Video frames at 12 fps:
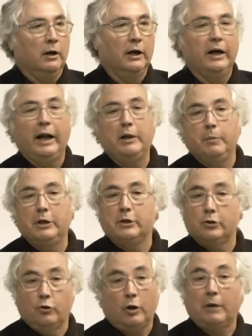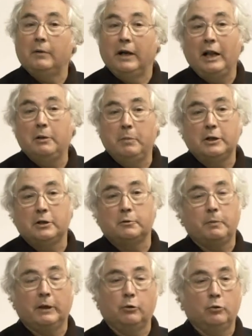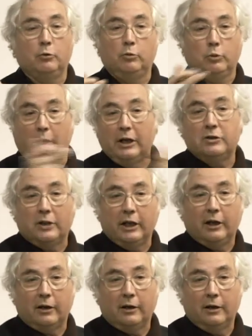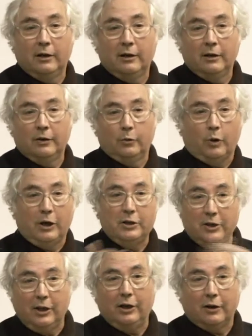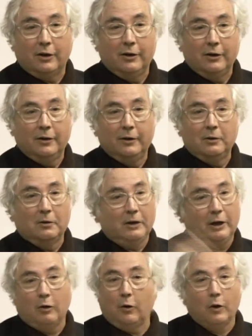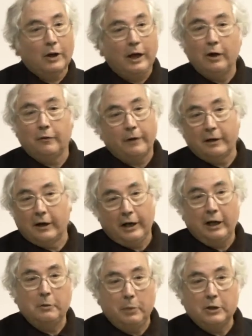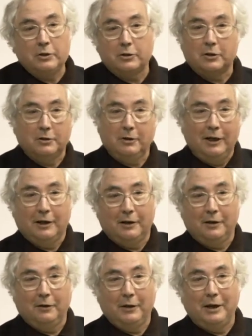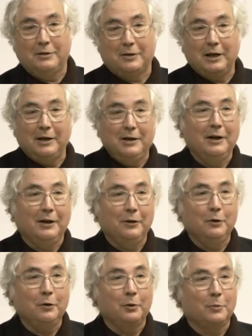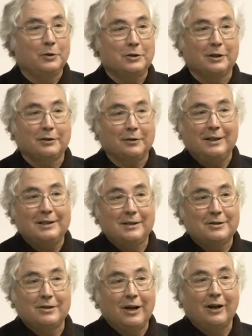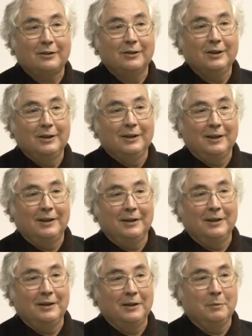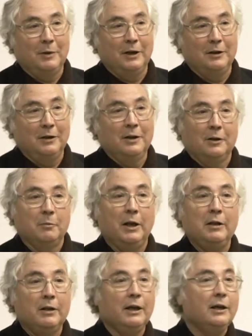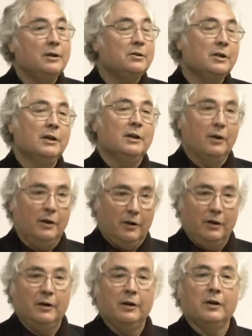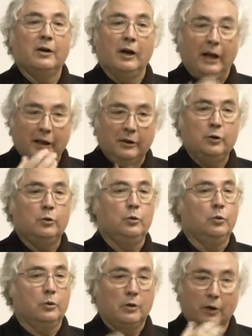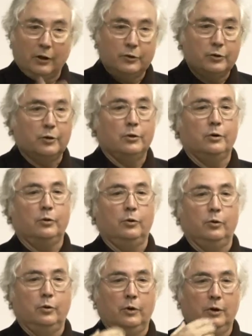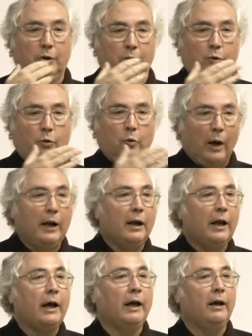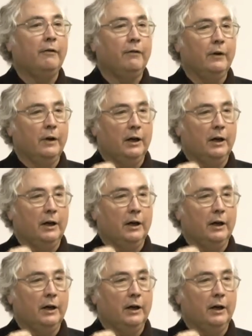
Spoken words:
great beaches. You have great beaches, but to reach here, there are all kinds of other great beaches near the United States, near Europe, etc. So this is not the main. The main thing is related to culture, to wildlife,